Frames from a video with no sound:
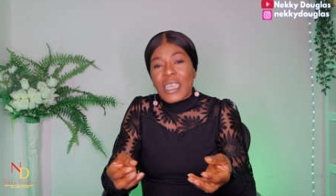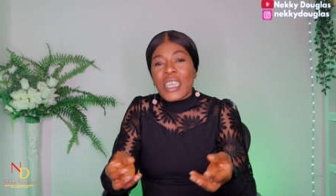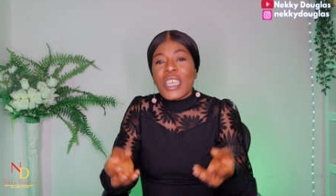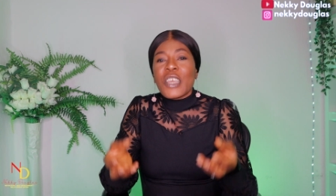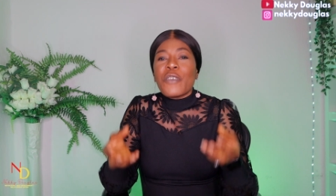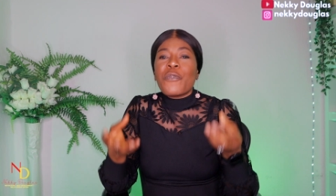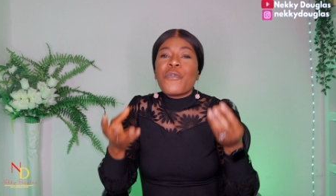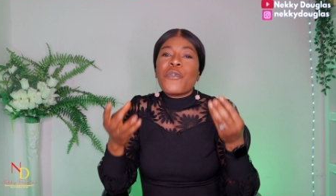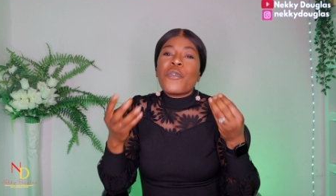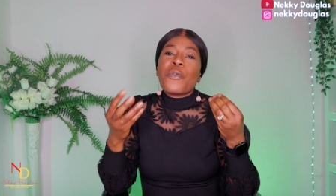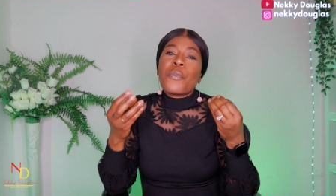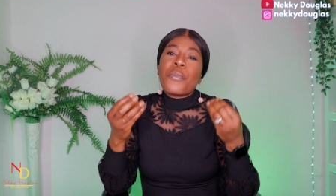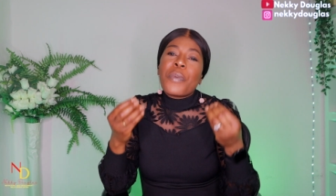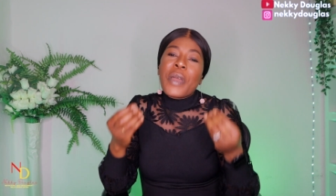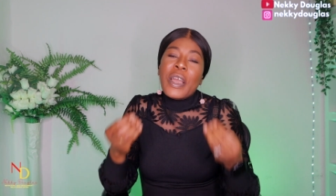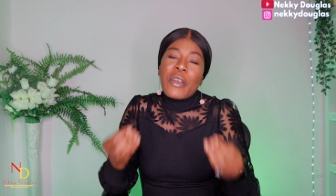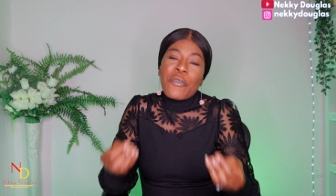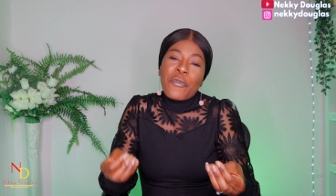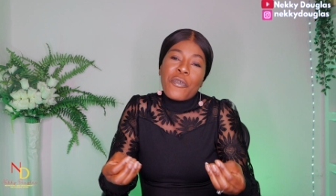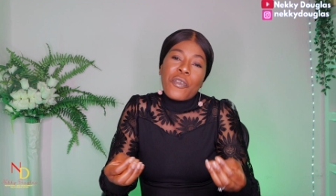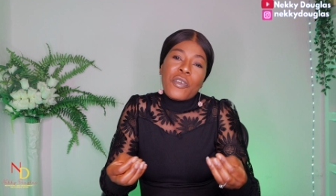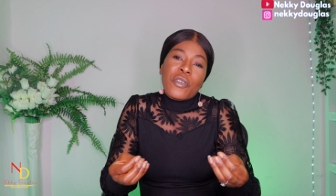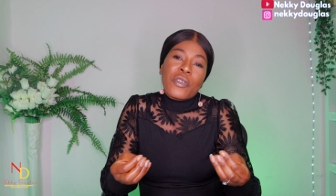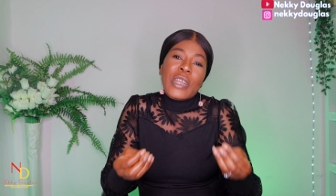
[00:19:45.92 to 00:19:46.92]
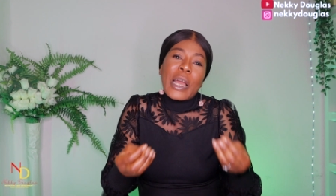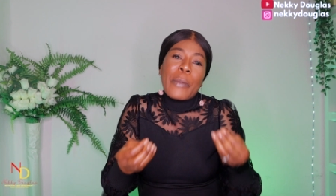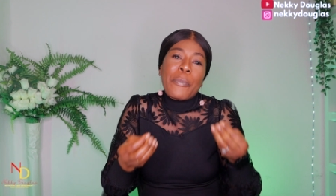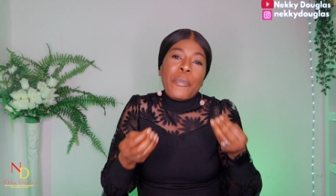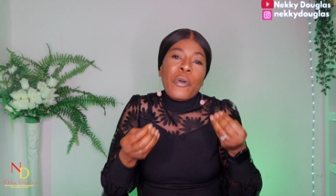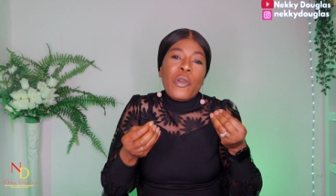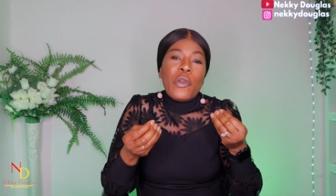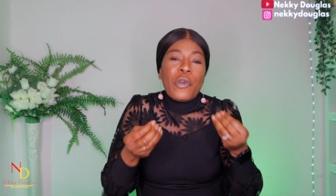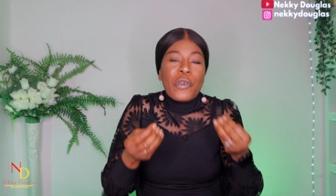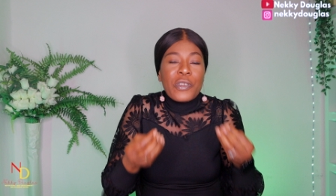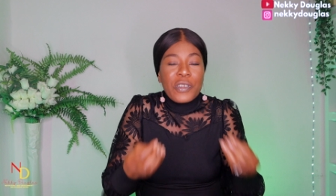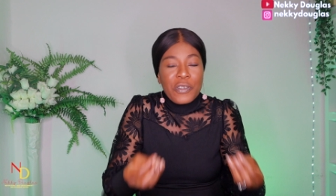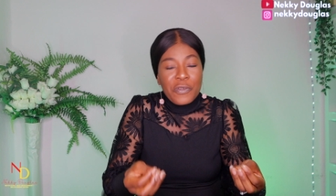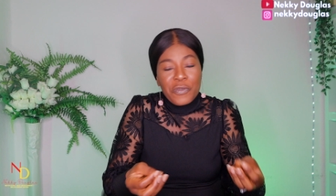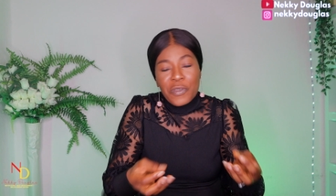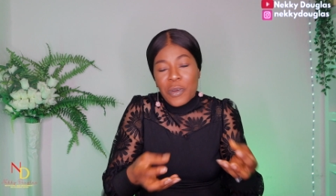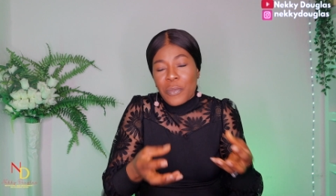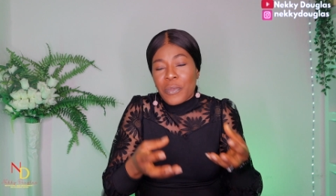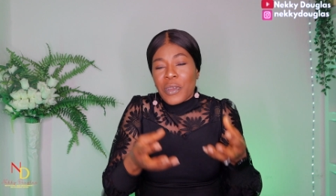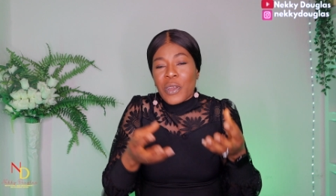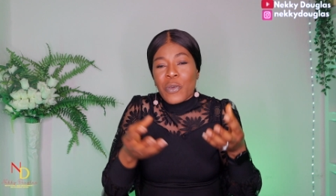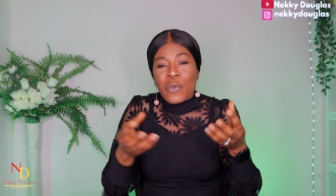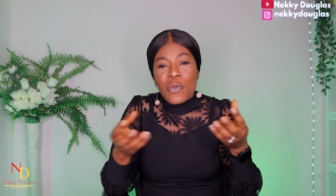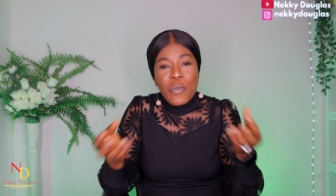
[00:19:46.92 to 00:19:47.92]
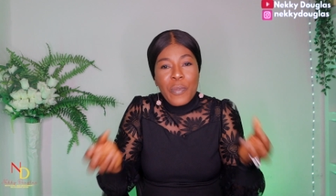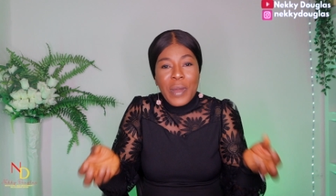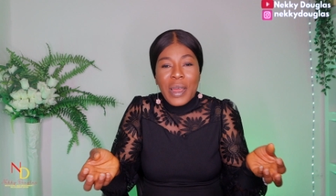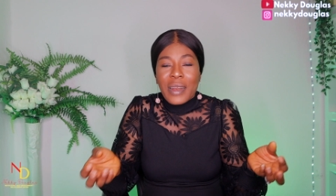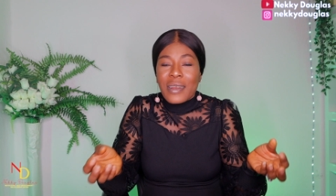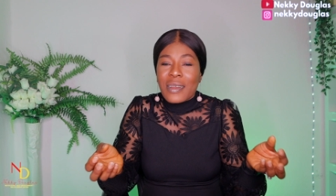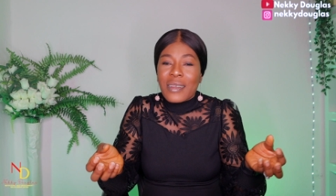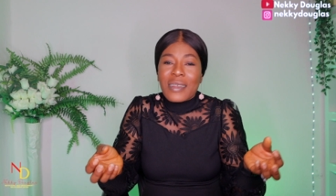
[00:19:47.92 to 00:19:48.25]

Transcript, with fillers: If you beg for apology from a woman,